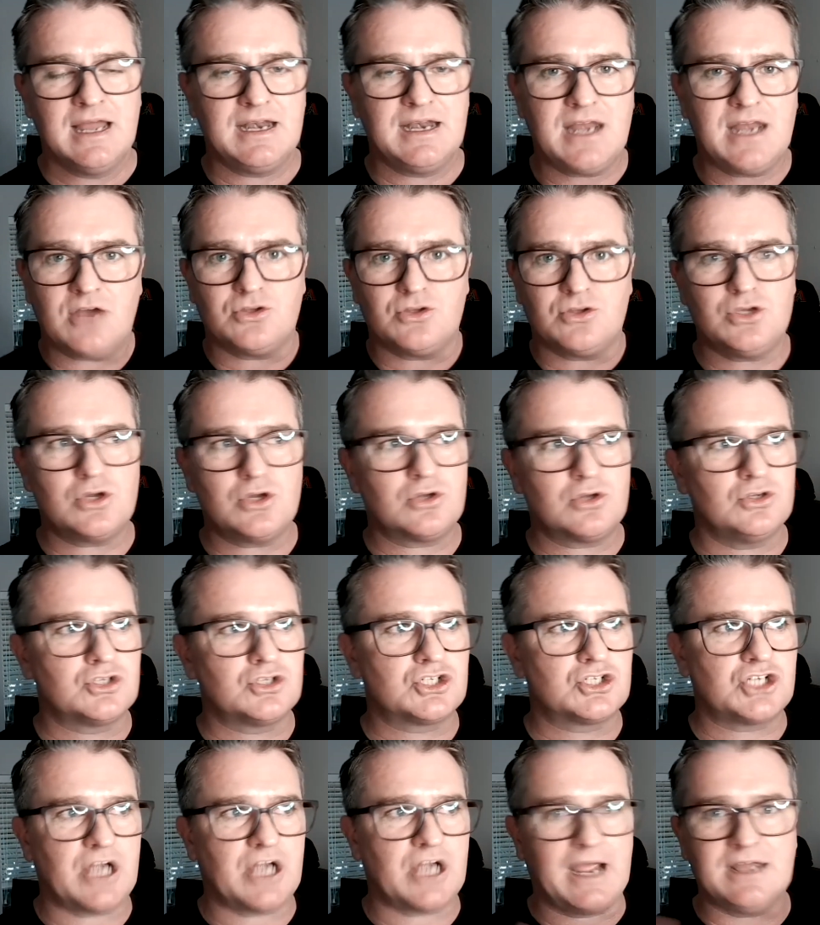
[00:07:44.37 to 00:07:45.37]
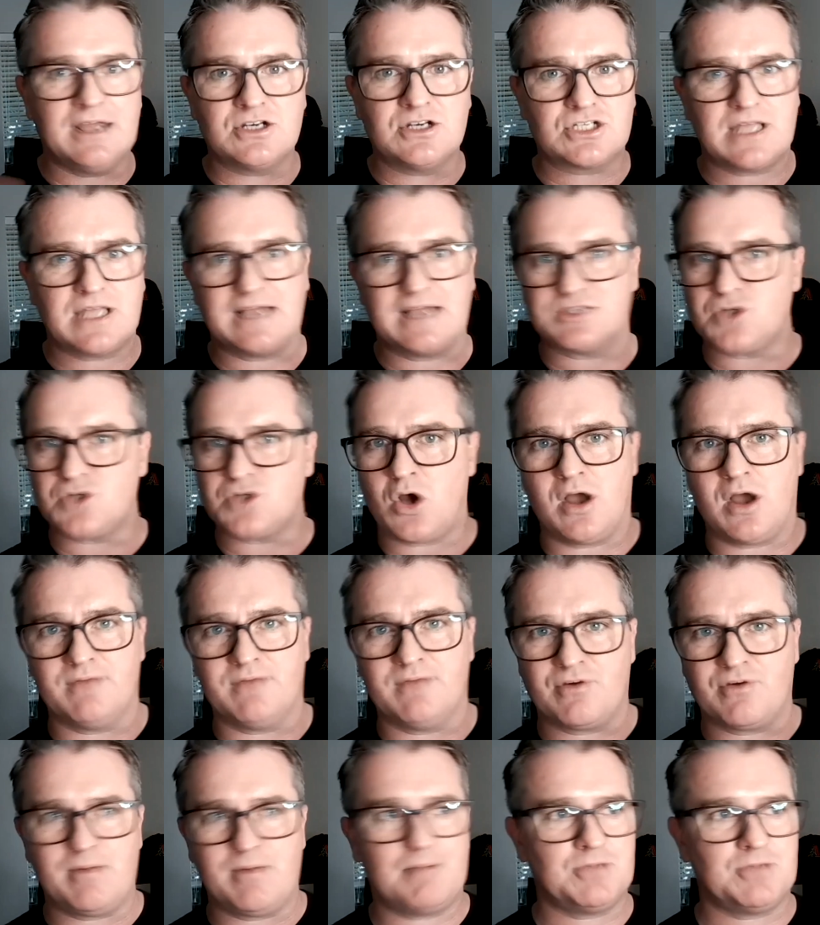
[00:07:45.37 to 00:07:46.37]
Now, you could change that
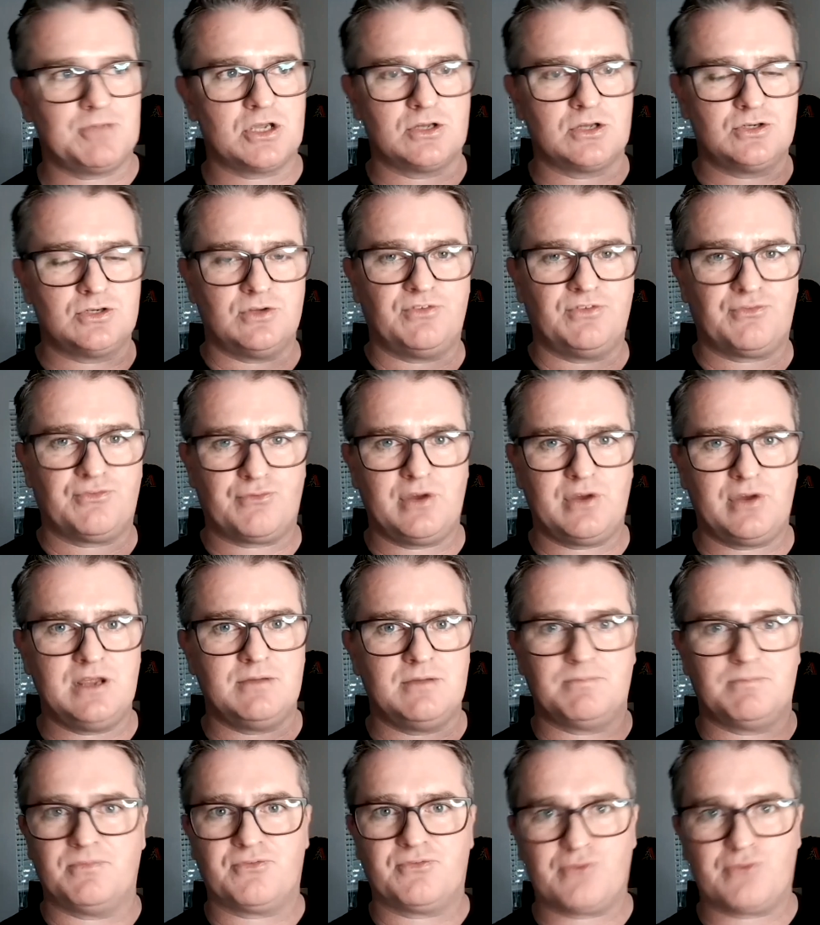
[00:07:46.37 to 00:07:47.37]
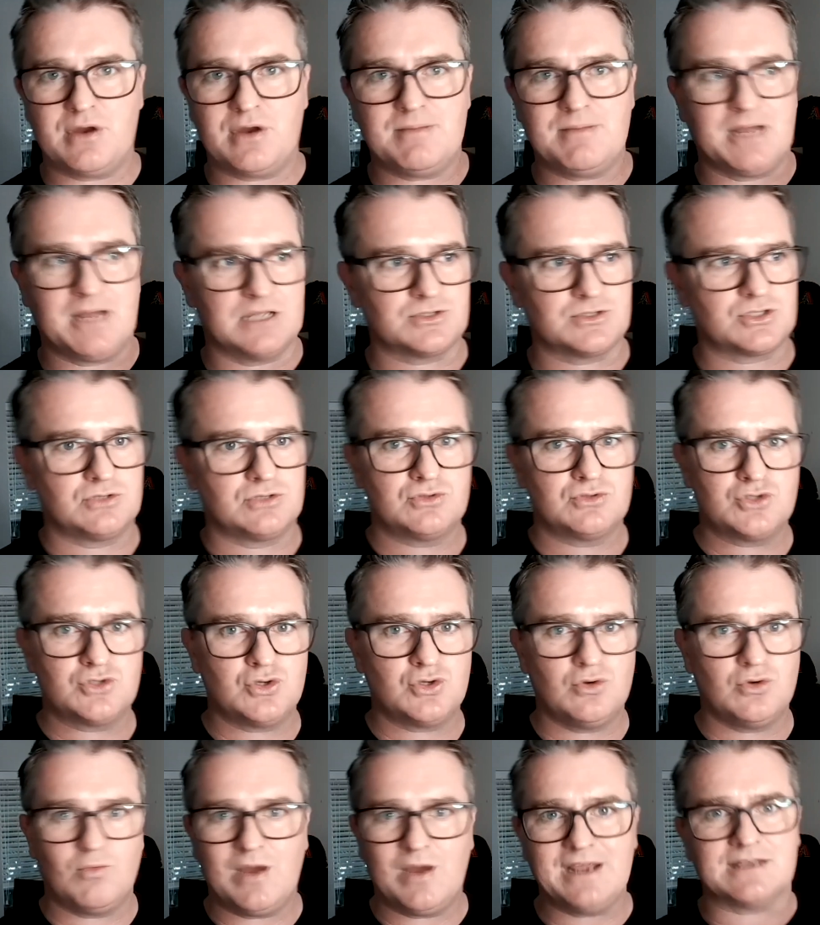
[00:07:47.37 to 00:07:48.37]
time frame up. You could do three months,
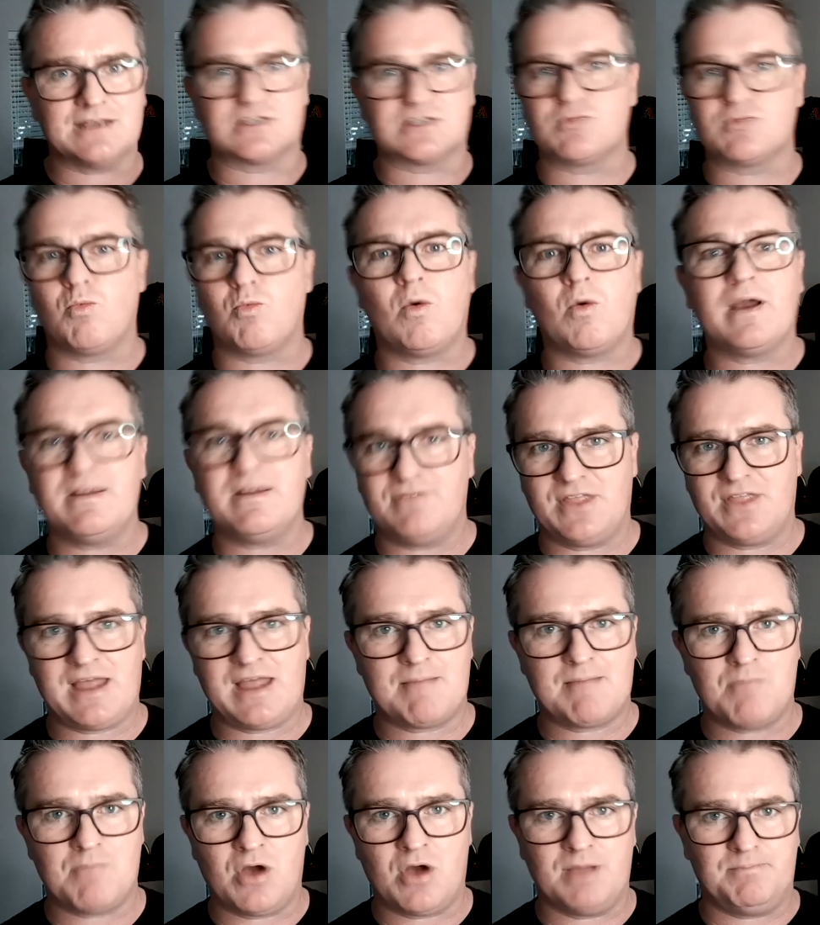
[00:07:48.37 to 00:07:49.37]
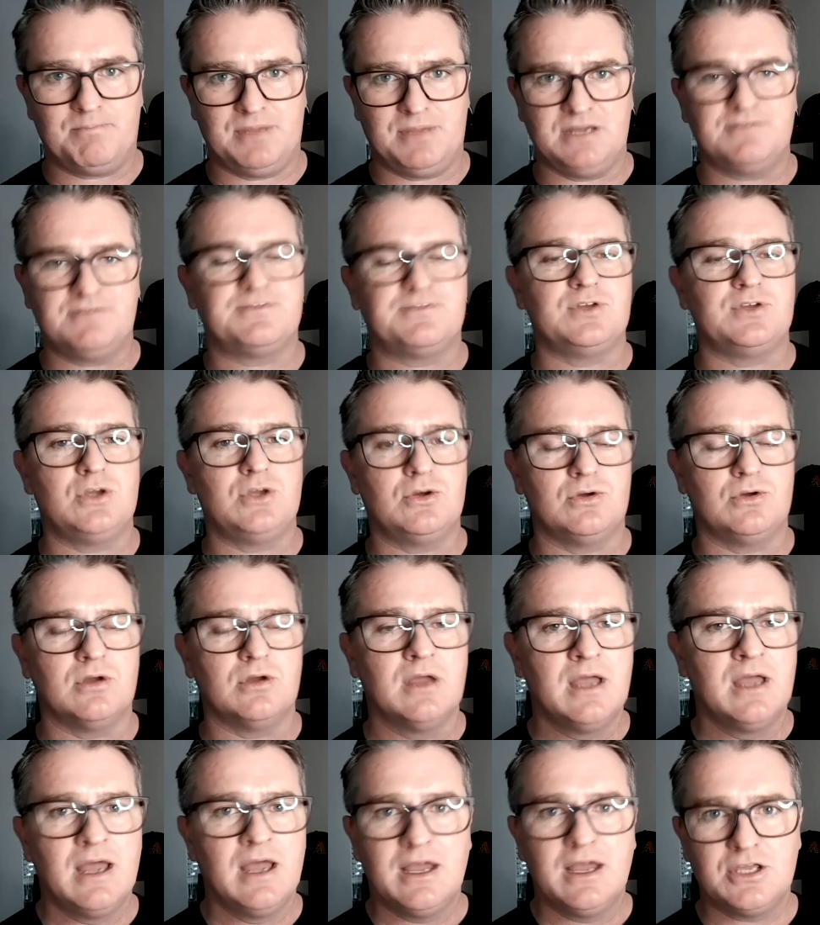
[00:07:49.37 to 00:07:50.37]
2 weeks, whatever that might be for
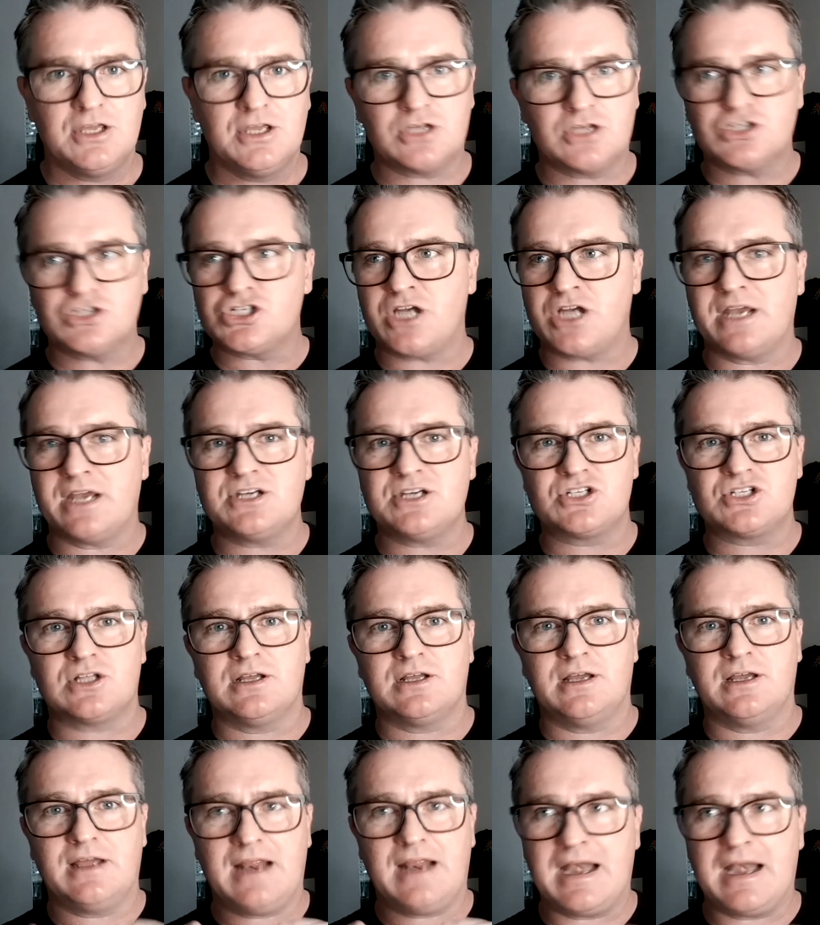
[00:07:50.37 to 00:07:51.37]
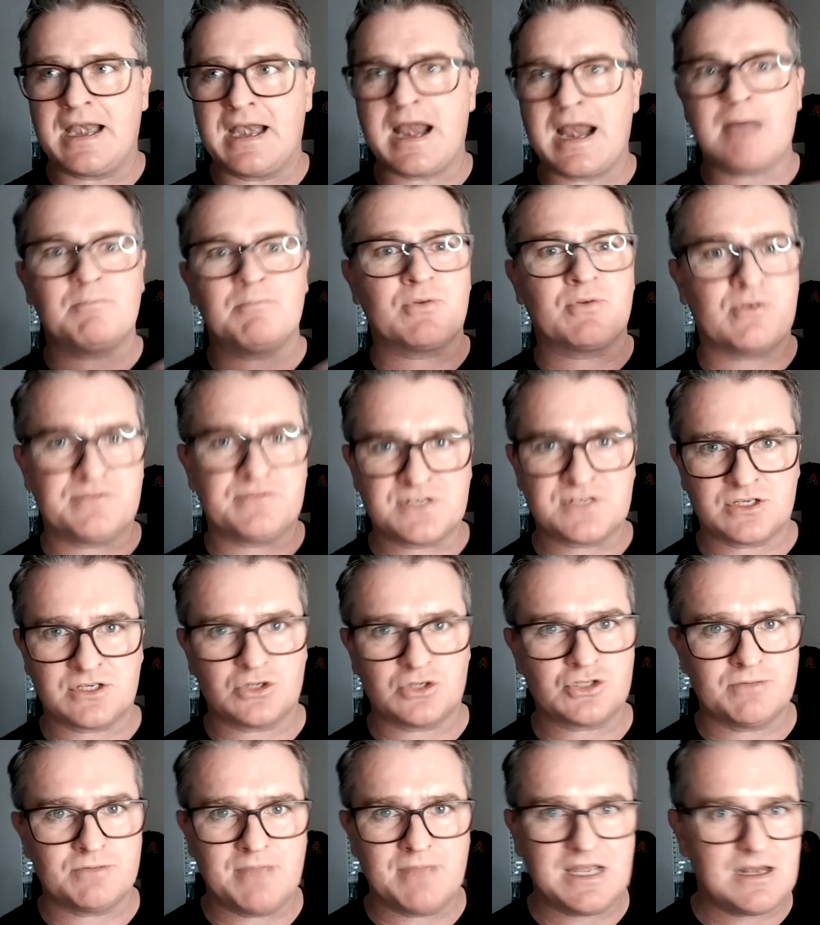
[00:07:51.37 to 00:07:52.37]
you. You could change the number of
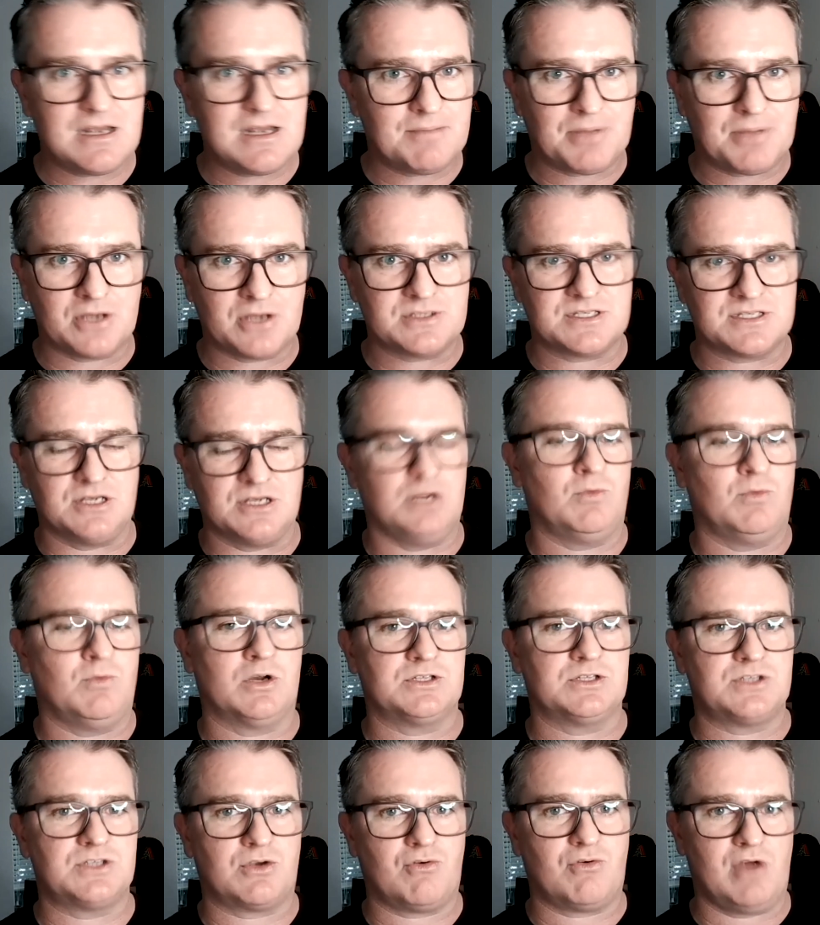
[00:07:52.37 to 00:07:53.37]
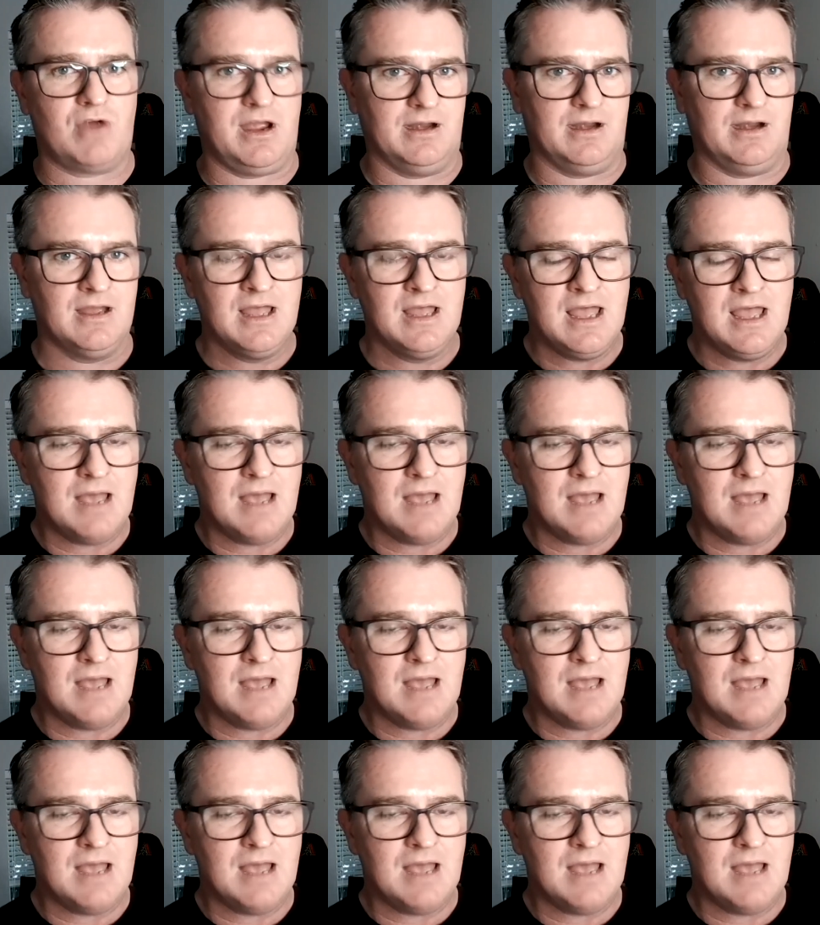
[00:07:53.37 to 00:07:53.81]
social media posts that you wanted to create.